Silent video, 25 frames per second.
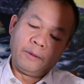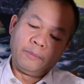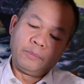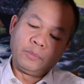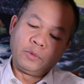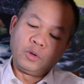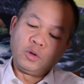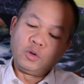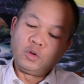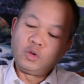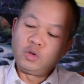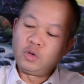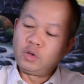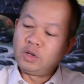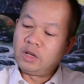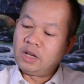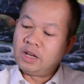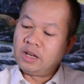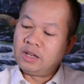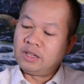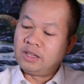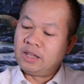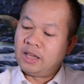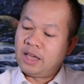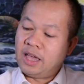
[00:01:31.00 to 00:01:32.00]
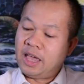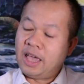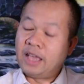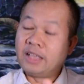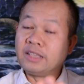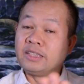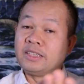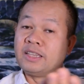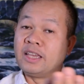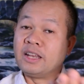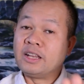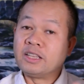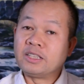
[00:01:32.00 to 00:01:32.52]
You should hand
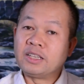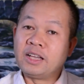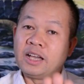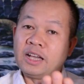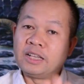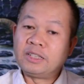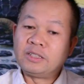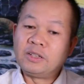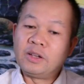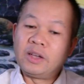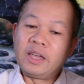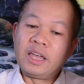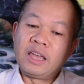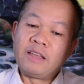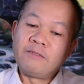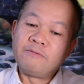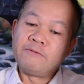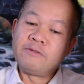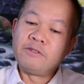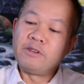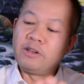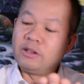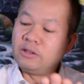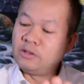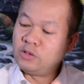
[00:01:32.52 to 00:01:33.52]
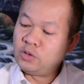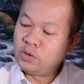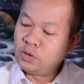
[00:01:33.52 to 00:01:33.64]
sanitize your hand first.